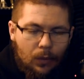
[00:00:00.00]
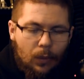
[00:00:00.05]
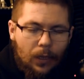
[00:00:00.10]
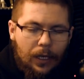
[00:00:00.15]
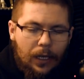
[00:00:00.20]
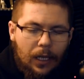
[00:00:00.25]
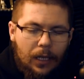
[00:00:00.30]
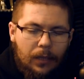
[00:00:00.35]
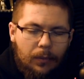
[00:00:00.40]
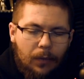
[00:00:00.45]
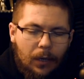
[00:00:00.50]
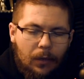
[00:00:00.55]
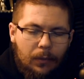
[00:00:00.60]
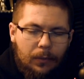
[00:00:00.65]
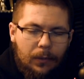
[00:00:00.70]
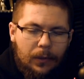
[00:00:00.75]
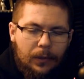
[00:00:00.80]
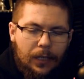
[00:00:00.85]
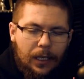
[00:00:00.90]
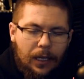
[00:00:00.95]
one
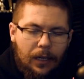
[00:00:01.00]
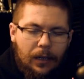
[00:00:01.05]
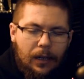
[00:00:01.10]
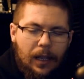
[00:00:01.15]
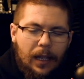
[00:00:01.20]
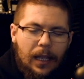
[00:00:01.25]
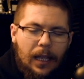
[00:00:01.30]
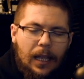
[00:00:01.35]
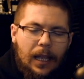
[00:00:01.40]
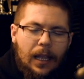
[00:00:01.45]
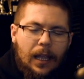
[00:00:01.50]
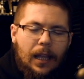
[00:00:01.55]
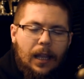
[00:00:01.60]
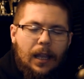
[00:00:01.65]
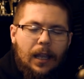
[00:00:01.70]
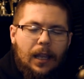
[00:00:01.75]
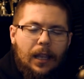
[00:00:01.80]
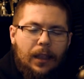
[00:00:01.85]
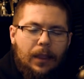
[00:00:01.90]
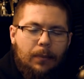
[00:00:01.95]
output here,
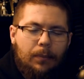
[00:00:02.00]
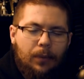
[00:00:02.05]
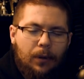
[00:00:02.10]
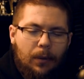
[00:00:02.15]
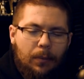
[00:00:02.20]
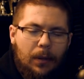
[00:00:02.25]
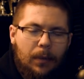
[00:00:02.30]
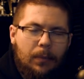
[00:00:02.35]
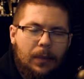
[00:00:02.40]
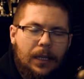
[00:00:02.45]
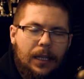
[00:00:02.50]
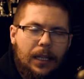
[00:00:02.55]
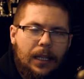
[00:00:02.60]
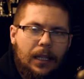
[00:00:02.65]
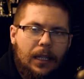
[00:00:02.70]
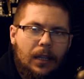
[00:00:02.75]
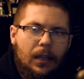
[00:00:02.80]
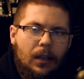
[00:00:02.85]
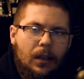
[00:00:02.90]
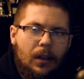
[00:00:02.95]
the
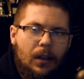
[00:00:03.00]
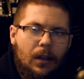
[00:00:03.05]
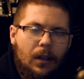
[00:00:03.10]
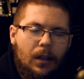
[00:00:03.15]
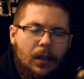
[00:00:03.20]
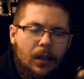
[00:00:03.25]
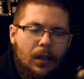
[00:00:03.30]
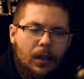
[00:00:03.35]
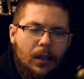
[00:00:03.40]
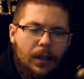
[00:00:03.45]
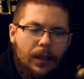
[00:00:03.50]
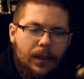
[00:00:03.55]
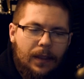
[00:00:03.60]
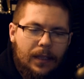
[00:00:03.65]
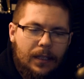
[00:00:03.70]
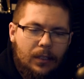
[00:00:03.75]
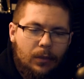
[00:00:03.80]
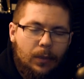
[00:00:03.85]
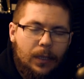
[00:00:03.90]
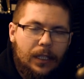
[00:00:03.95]
probably
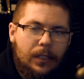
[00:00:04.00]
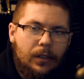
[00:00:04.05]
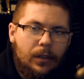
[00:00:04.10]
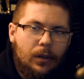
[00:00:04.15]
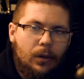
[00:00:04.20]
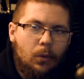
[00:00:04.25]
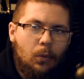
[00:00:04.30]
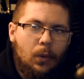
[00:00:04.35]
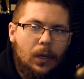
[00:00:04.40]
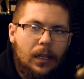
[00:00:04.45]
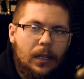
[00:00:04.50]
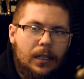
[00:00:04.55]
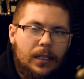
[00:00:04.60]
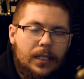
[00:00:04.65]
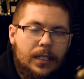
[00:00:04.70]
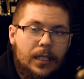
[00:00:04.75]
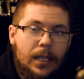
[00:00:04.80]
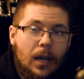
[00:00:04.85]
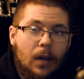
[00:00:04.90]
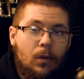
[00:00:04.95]
the tweeter will
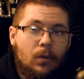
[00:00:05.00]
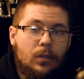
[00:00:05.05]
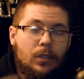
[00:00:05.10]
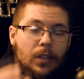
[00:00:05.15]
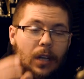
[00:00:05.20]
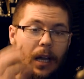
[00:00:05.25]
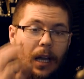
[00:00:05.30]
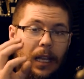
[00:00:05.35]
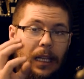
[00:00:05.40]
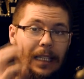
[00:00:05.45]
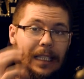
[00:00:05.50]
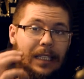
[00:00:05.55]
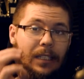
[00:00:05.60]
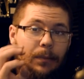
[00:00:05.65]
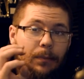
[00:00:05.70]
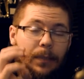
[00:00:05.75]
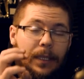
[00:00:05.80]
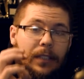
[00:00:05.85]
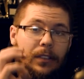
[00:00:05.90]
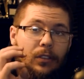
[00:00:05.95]
sound a
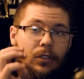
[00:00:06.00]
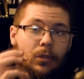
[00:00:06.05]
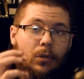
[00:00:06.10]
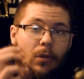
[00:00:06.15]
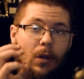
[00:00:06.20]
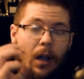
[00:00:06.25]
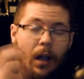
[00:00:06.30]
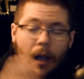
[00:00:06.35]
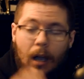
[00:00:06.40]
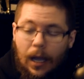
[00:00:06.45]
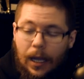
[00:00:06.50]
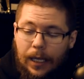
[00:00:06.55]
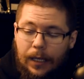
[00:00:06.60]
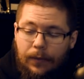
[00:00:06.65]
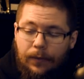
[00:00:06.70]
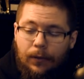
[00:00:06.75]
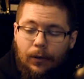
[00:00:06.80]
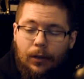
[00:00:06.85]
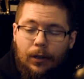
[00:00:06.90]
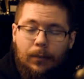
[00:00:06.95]
little bit too high
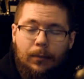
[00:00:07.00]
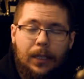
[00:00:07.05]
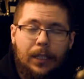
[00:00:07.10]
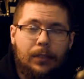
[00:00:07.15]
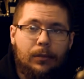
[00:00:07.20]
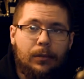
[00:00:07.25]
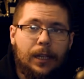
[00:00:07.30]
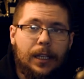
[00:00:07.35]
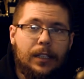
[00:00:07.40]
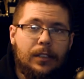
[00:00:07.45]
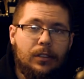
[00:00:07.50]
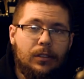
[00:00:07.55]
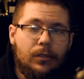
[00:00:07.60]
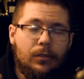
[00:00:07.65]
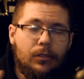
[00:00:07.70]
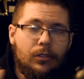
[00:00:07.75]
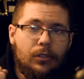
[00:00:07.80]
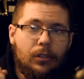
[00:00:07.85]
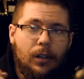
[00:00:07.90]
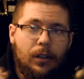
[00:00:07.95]
for the mid-range to
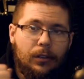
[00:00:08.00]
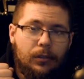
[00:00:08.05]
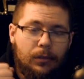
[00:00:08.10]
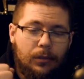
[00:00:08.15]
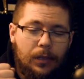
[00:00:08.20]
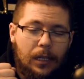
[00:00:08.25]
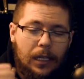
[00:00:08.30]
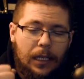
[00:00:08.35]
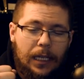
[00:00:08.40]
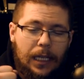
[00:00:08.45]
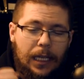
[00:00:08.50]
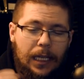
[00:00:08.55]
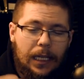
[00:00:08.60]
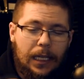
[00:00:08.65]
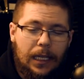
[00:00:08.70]
start to really kick